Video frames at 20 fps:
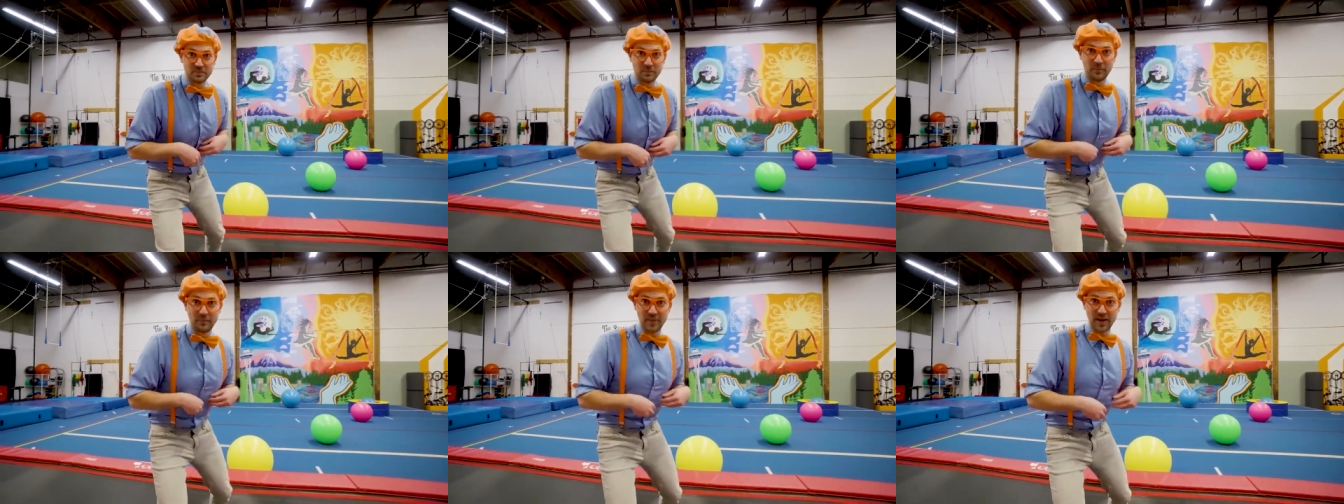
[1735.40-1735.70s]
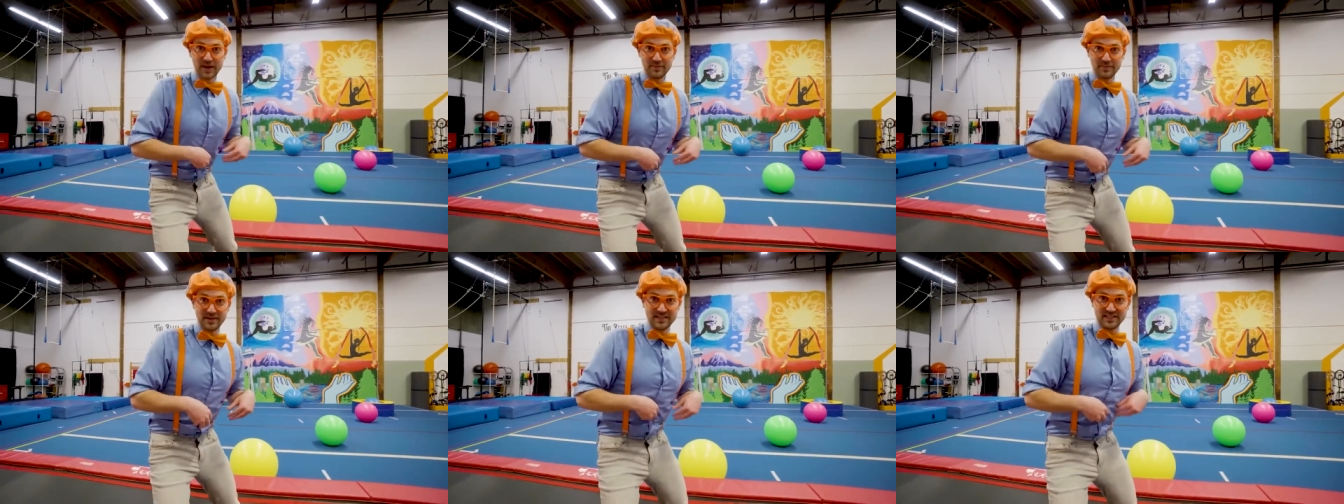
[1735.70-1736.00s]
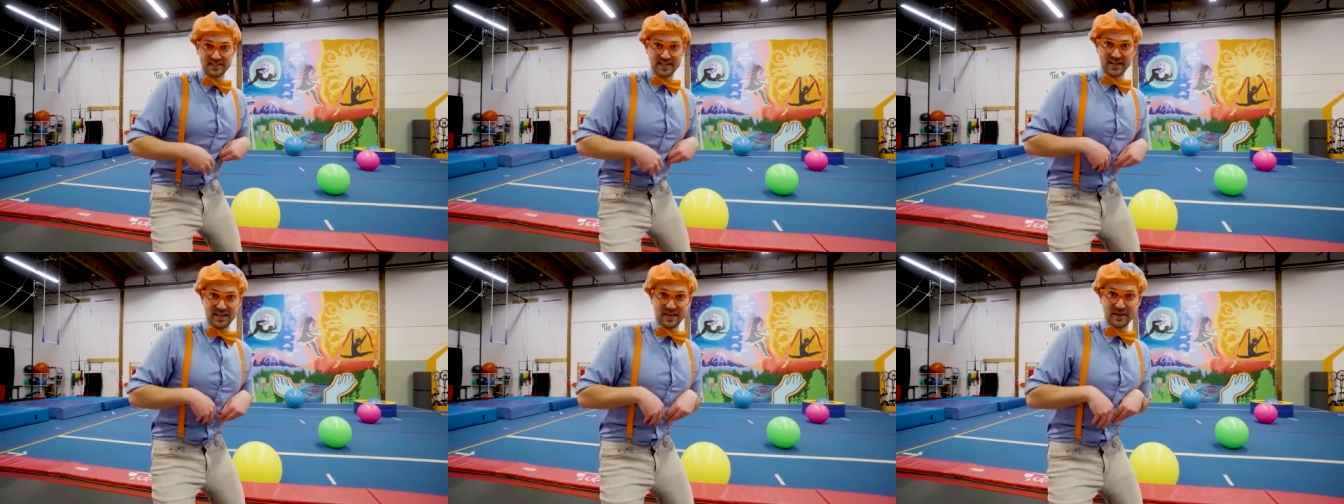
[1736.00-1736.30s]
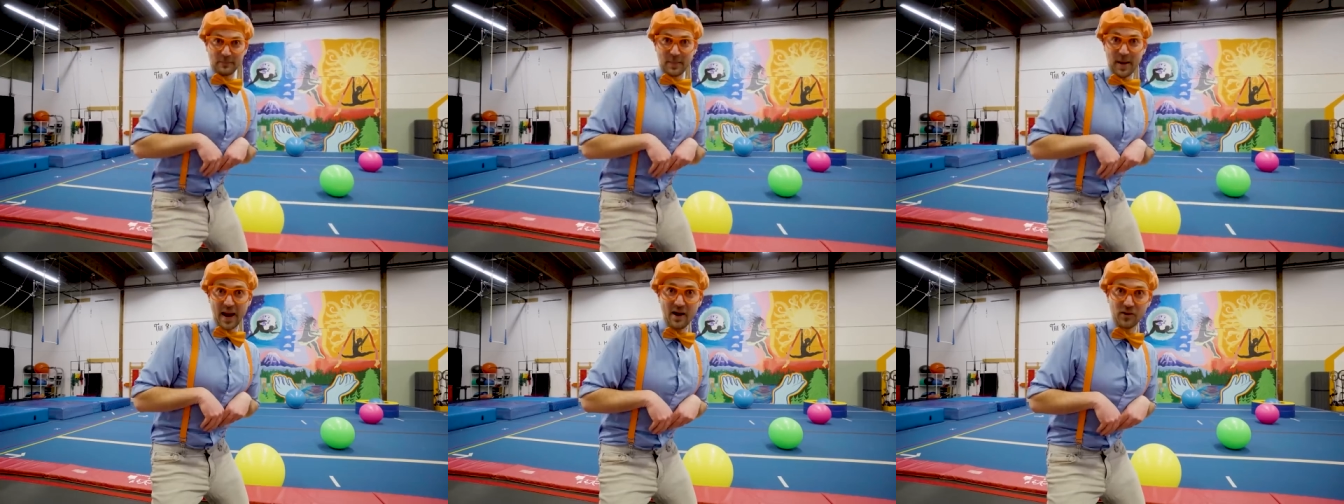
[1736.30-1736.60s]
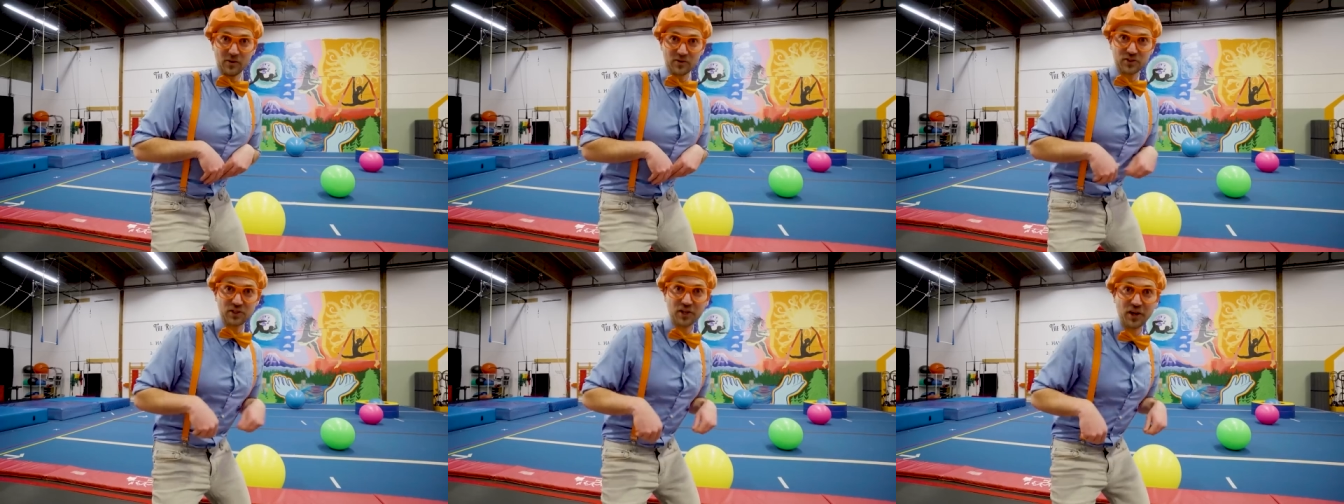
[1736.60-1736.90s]
babies in a
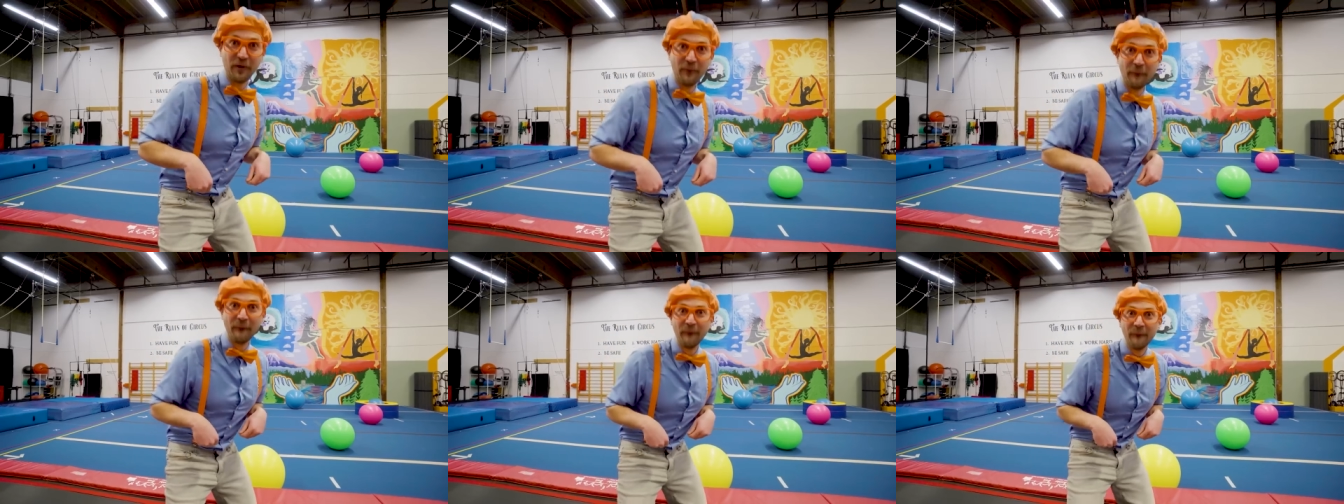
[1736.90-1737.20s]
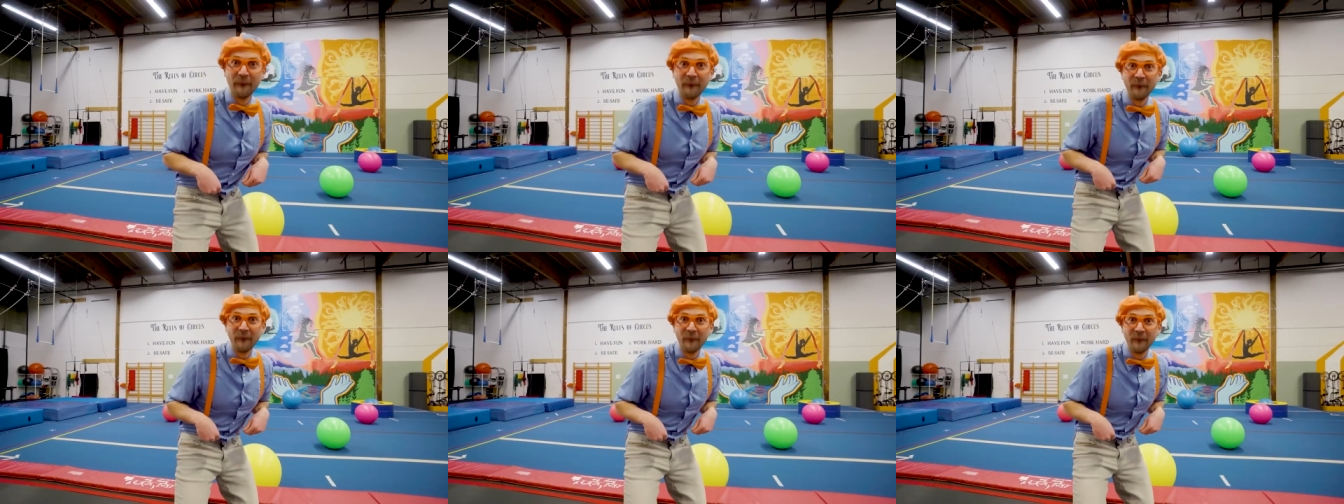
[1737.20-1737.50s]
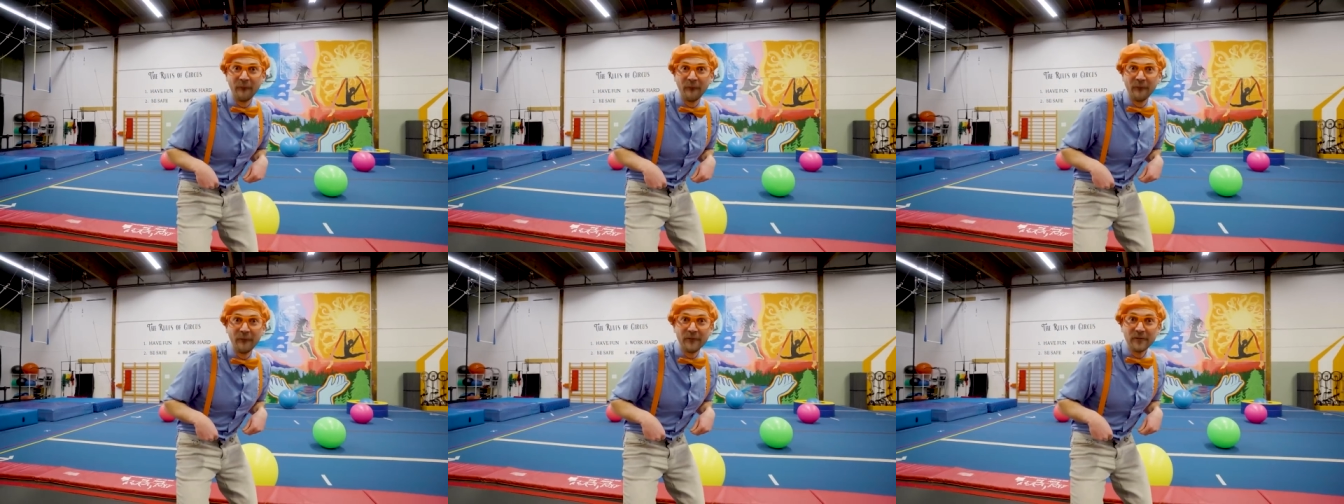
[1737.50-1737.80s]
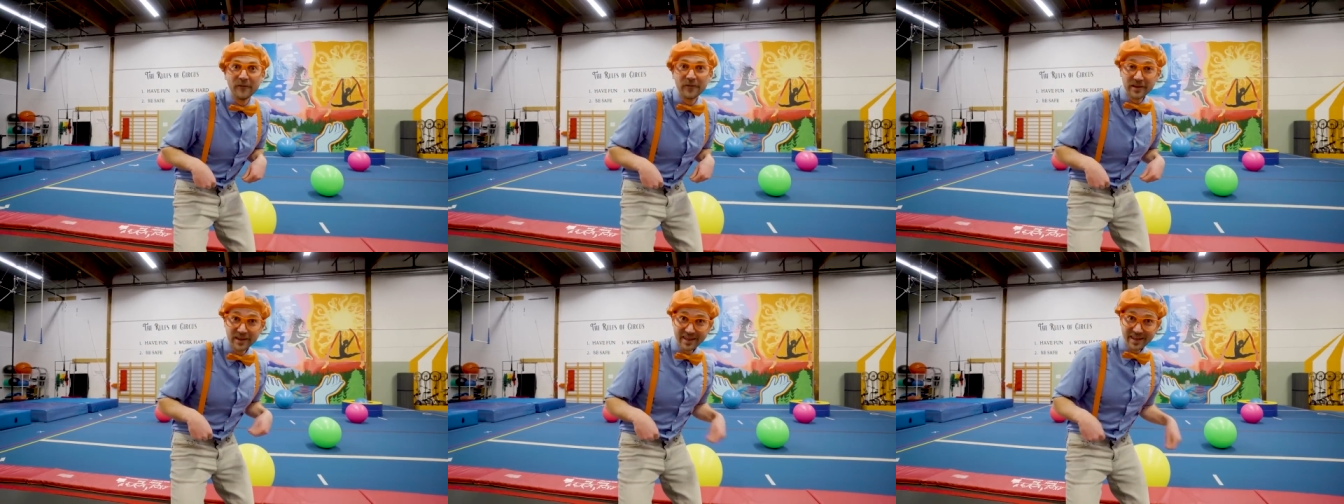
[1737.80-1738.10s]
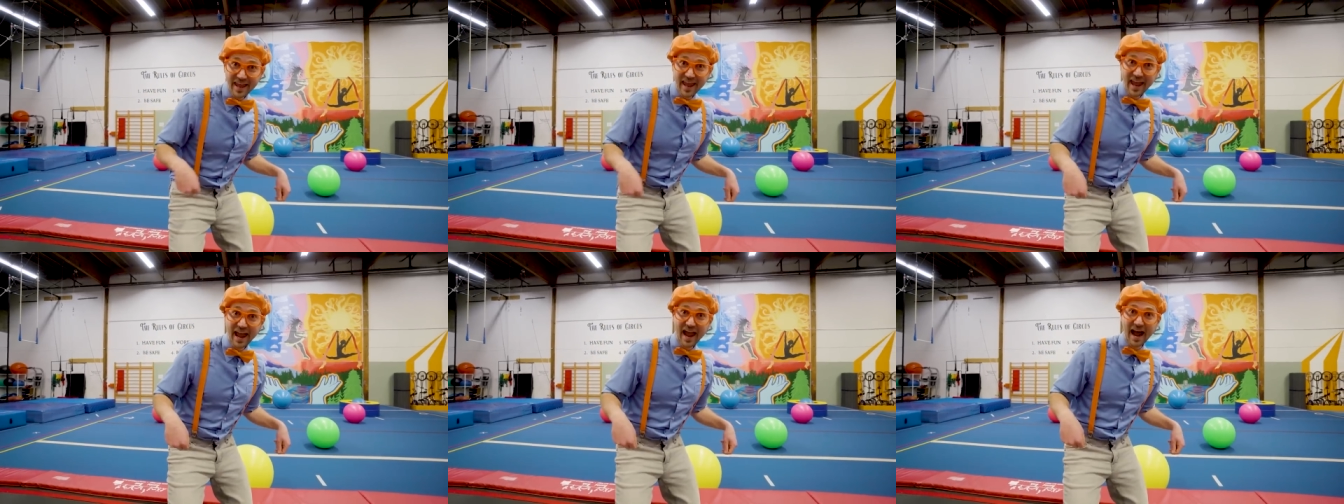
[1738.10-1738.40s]
pouch?
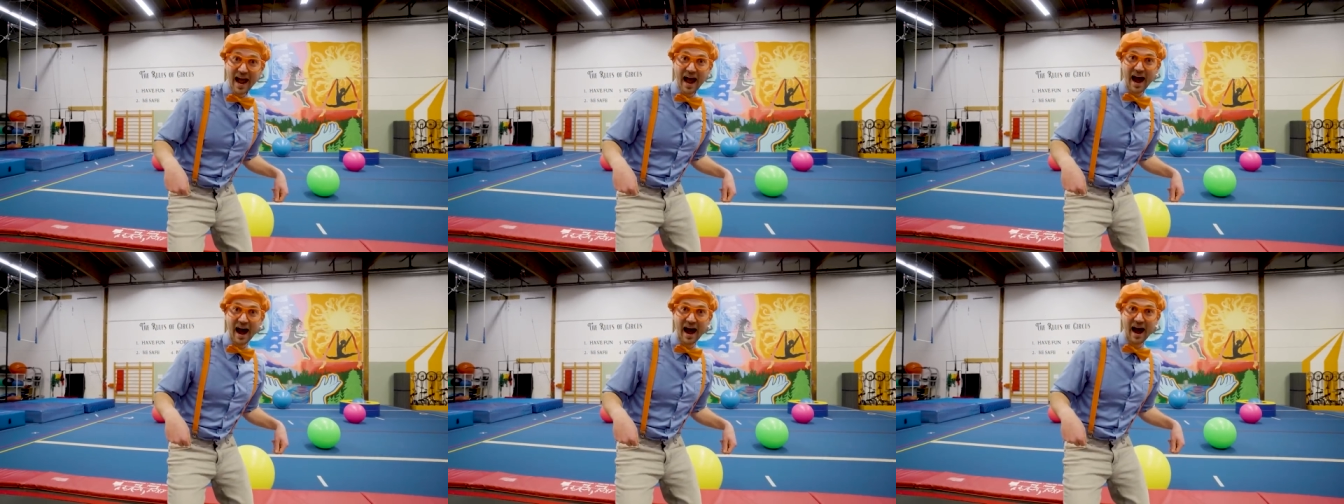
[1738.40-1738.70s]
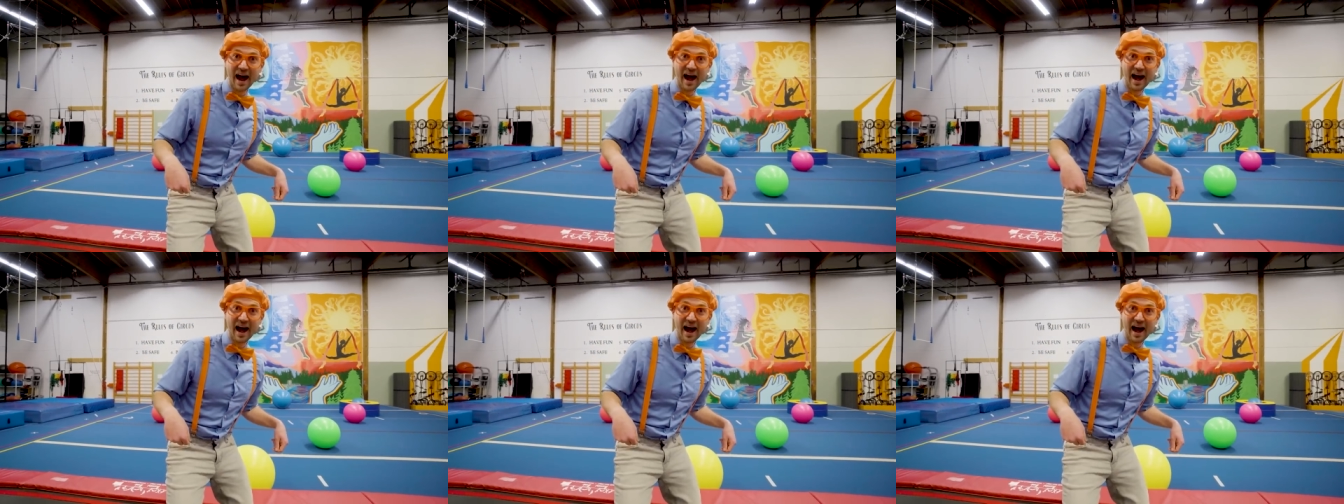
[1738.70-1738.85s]
Yeah,